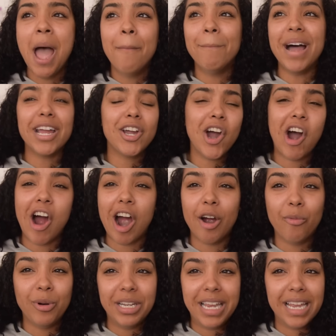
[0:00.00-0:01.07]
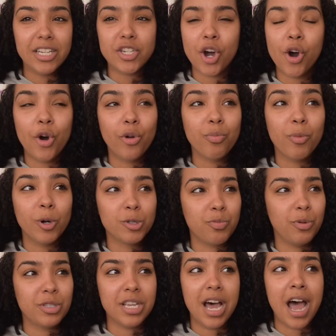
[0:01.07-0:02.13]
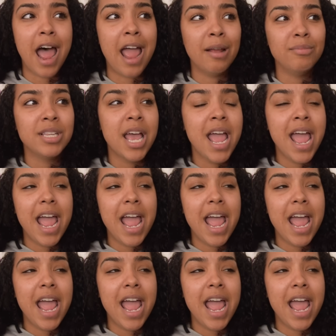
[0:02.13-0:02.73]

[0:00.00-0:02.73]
my car would get towed multiple times